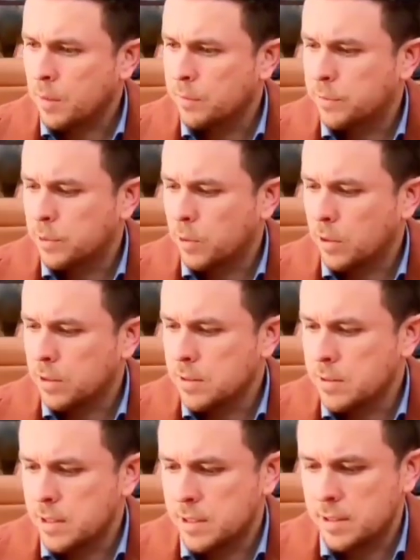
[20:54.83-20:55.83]
for all
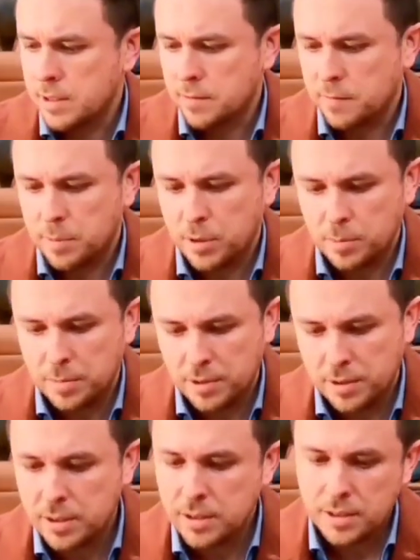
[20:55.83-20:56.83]
intents and
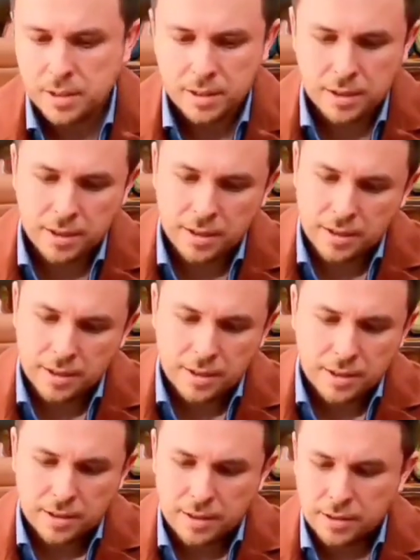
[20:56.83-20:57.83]
purposes,
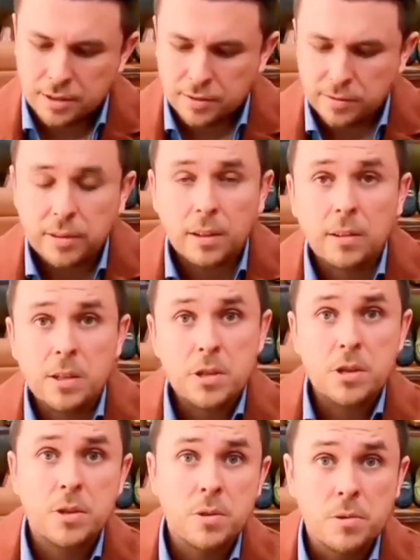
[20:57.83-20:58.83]
these are flawless
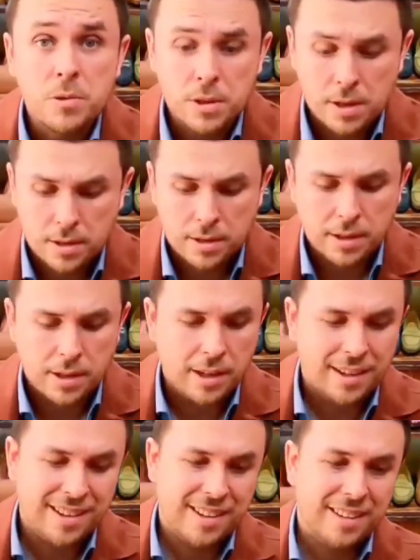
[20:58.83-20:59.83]
shoes.
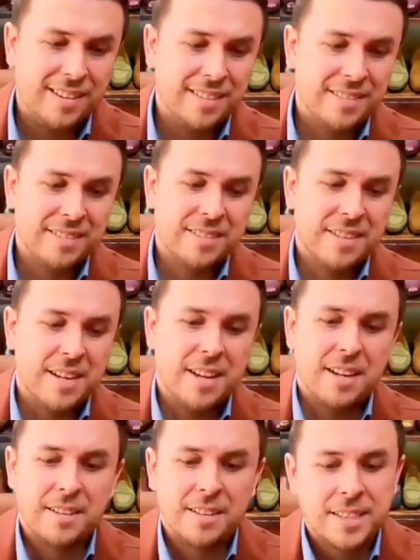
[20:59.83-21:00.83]
And
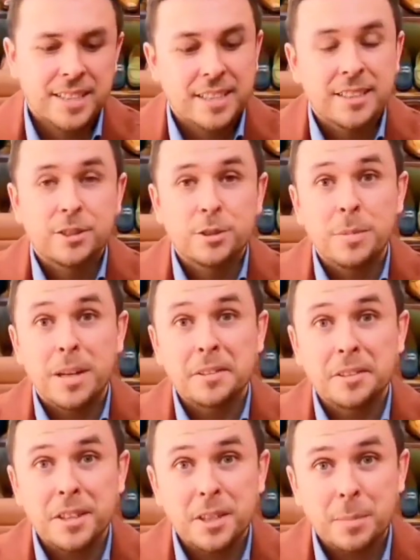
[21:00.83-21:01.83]
yeah, too bad
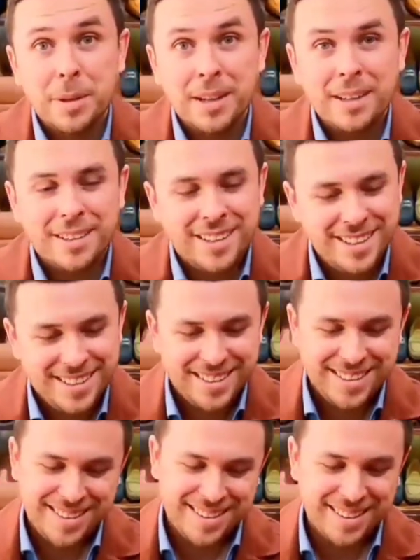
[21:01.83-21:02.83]
they're not a pair.
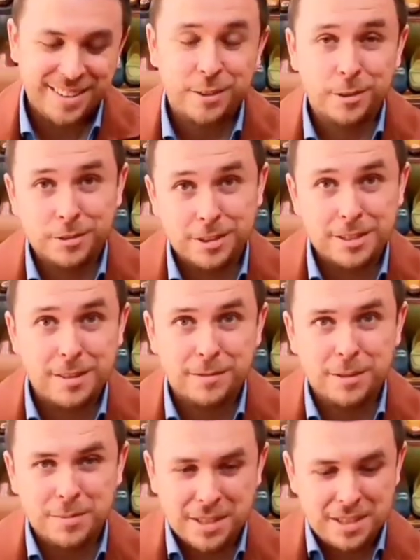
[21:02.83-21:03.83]
Those I'd definitely be